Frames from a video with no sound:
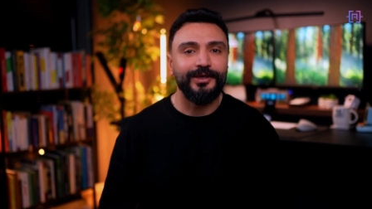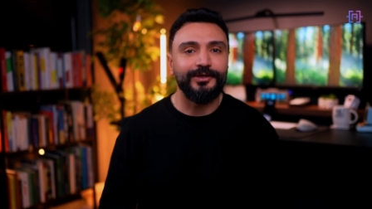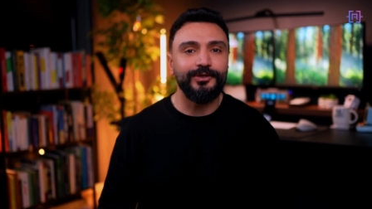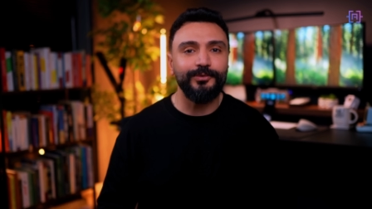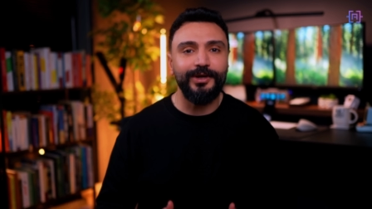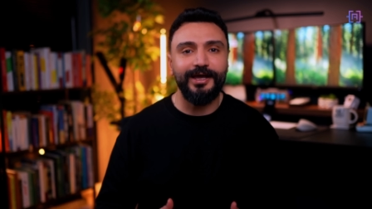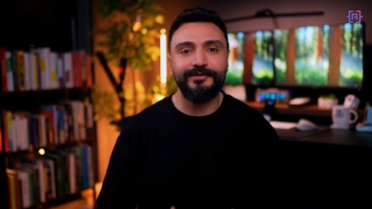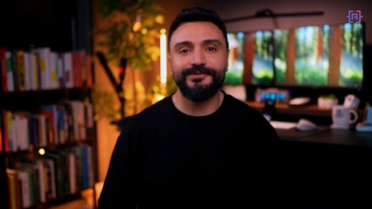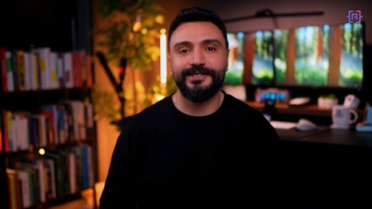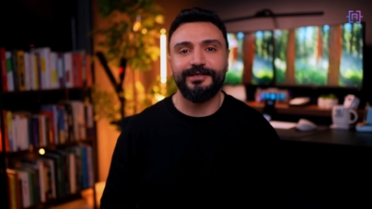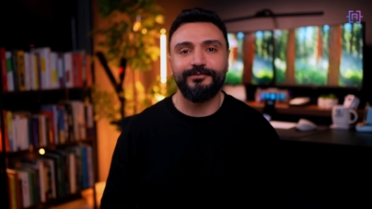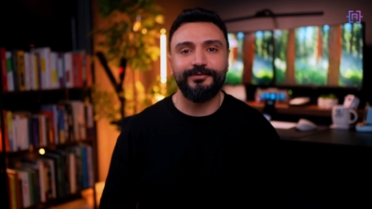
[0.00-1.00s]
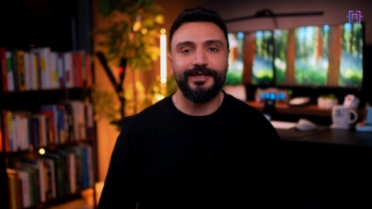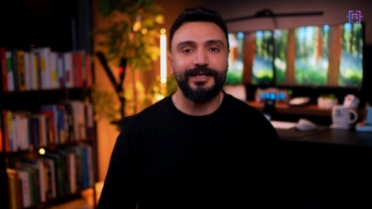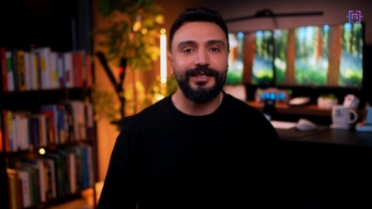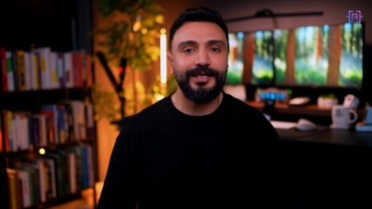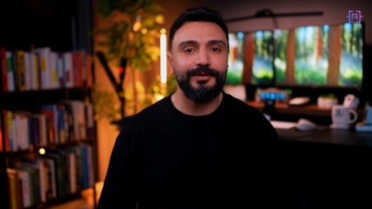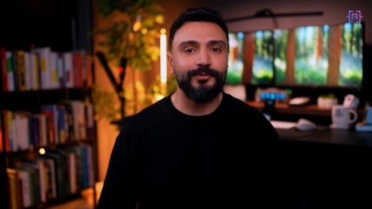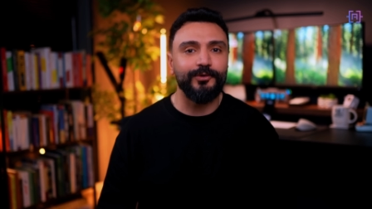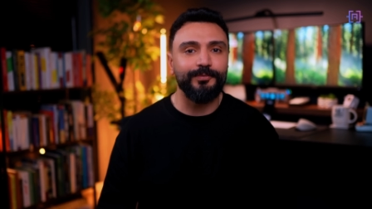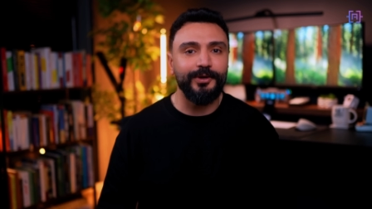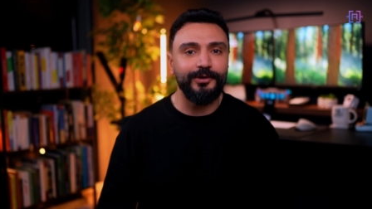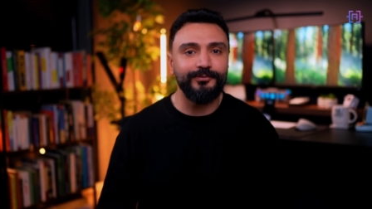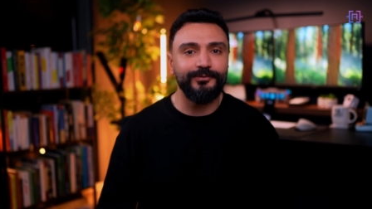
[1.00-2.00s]
you will have significantly more
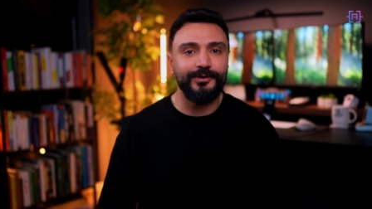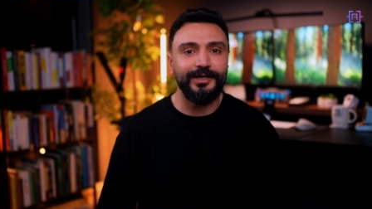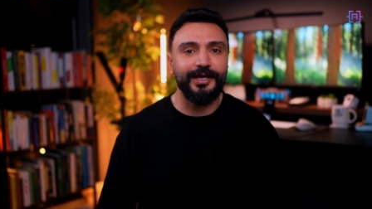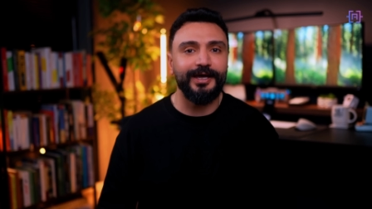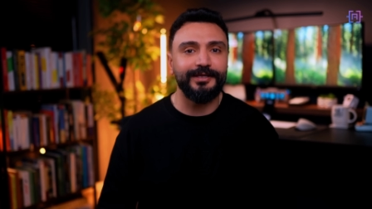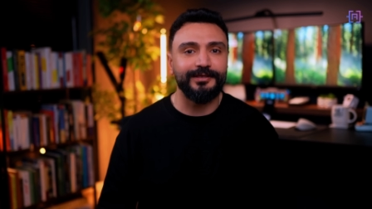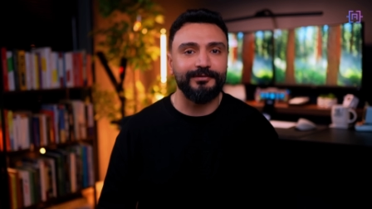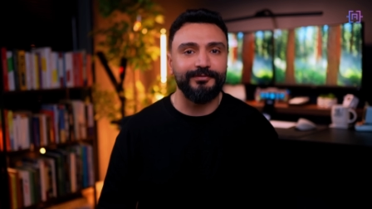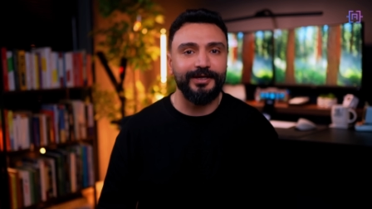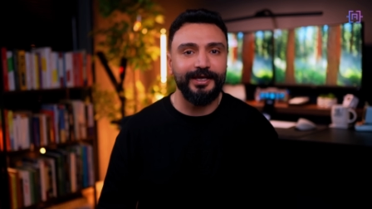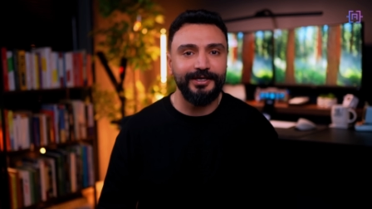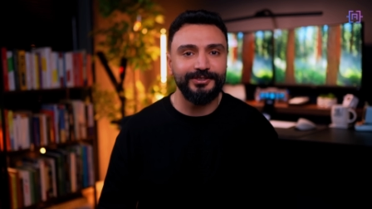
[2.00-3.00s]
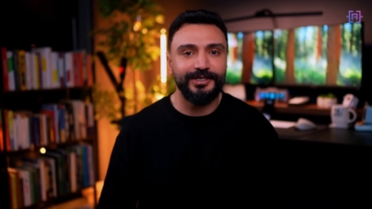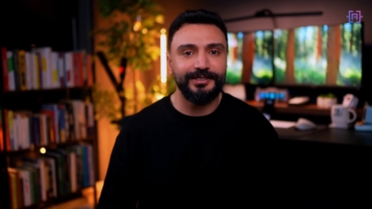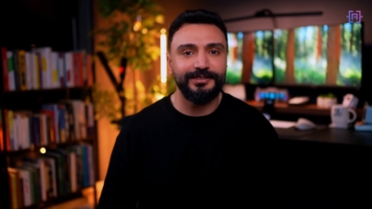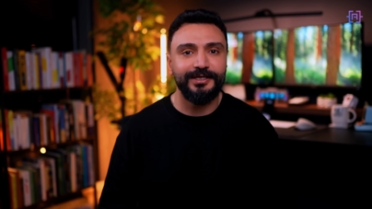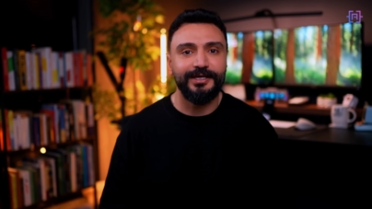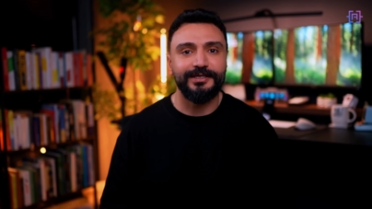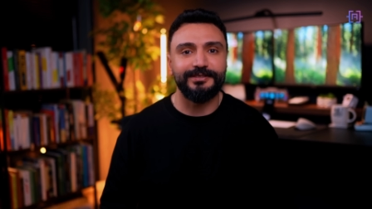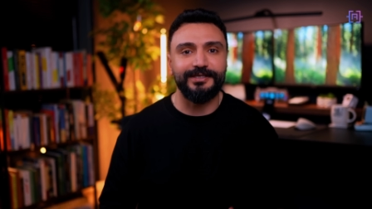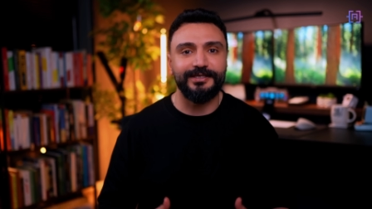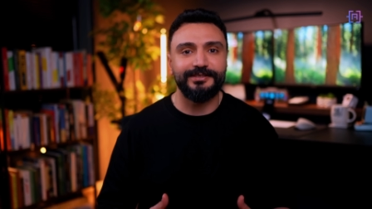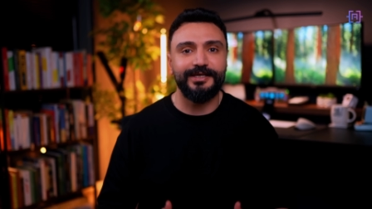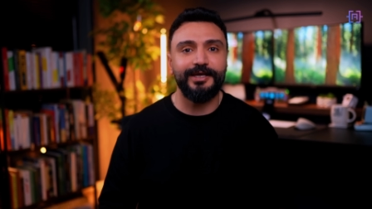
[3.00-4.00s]
powerful AI travel agent
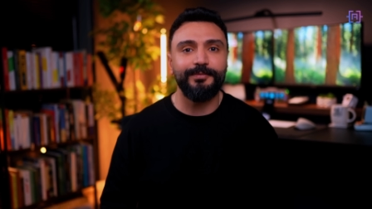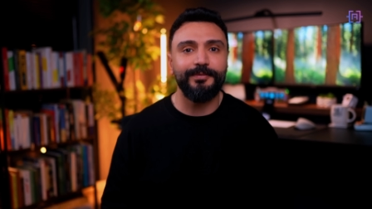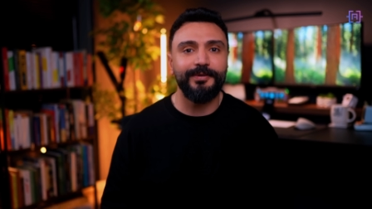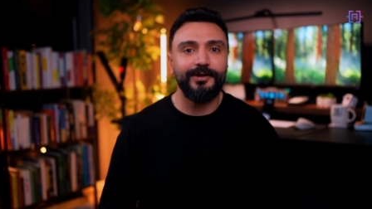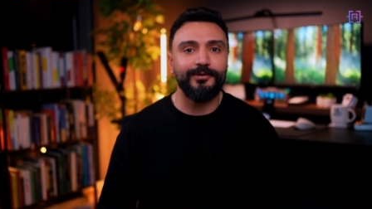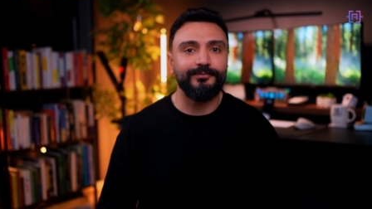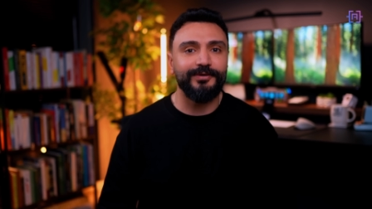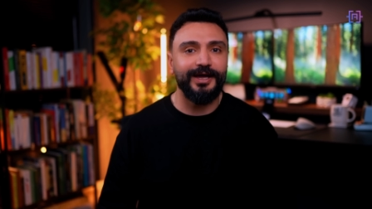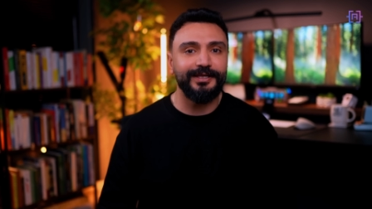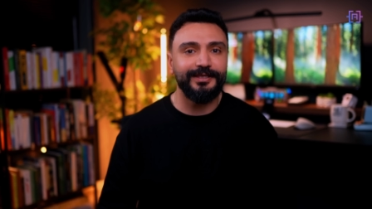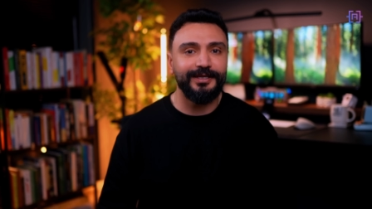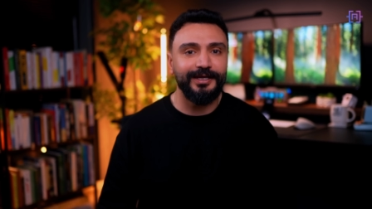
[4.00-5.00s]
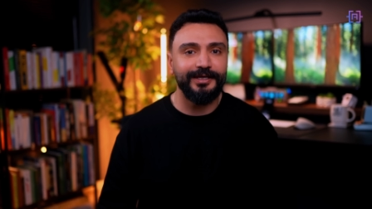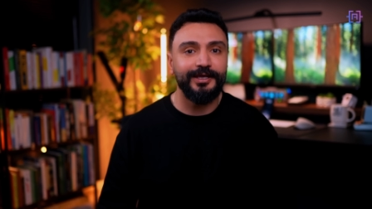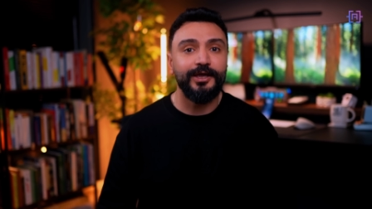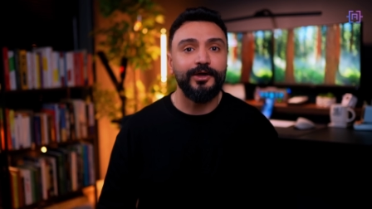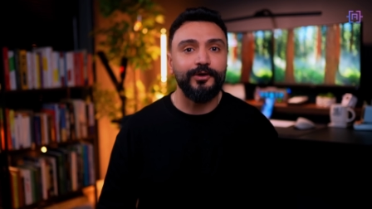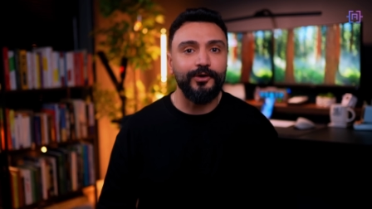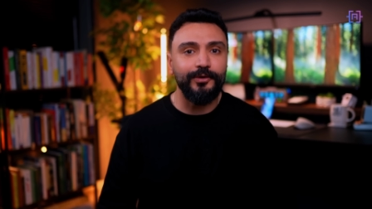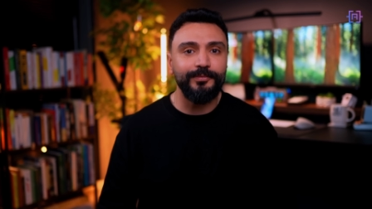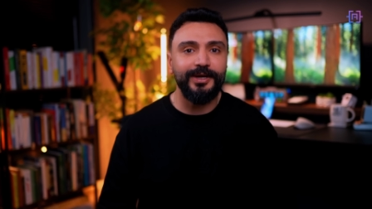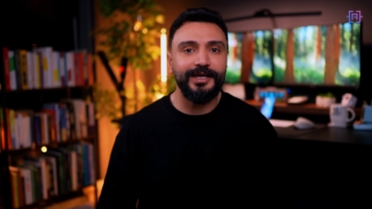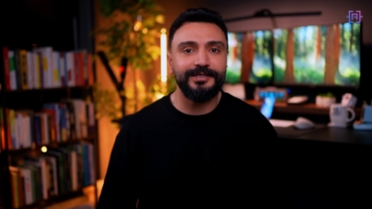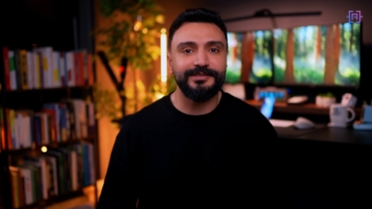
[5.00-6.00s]
that's capable of handling
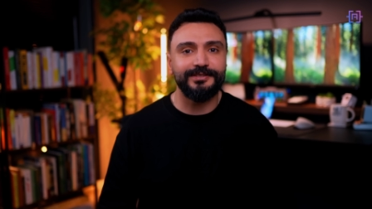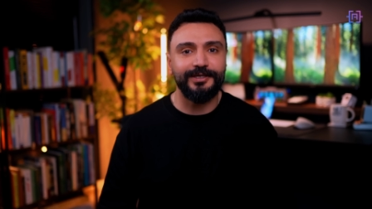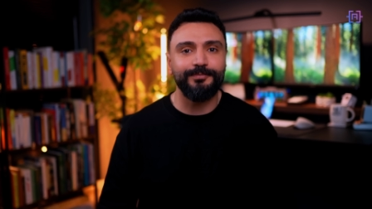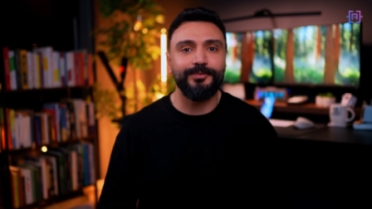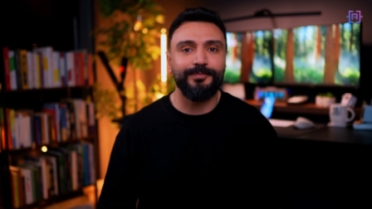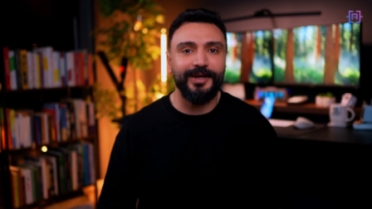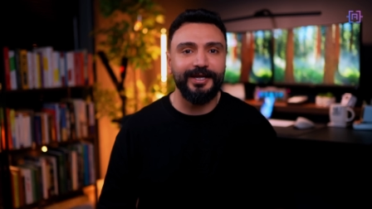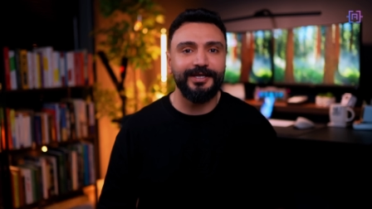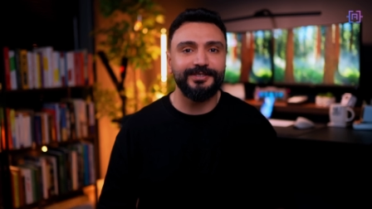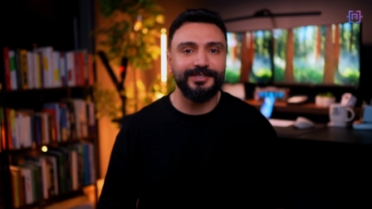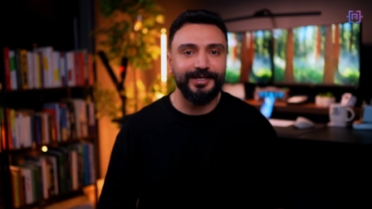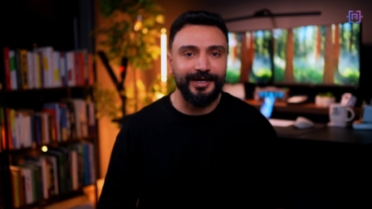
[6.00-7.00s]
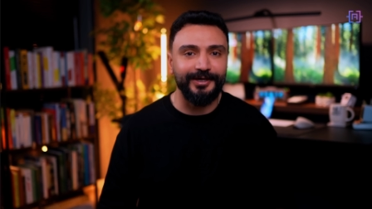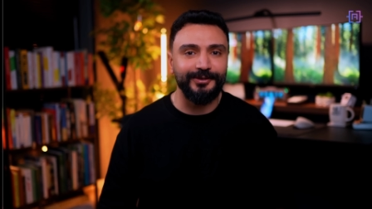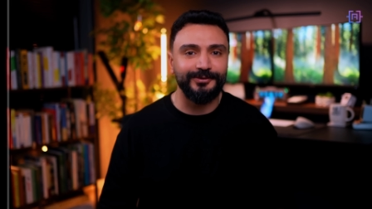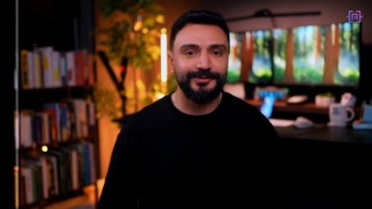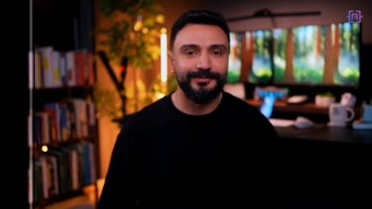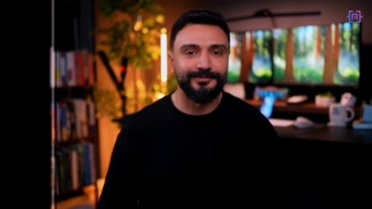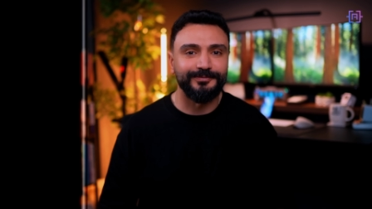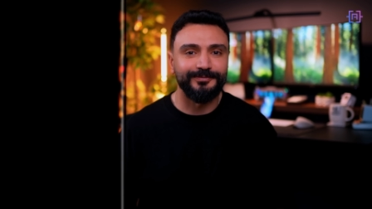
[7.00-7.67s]
complex trip planning scenarios.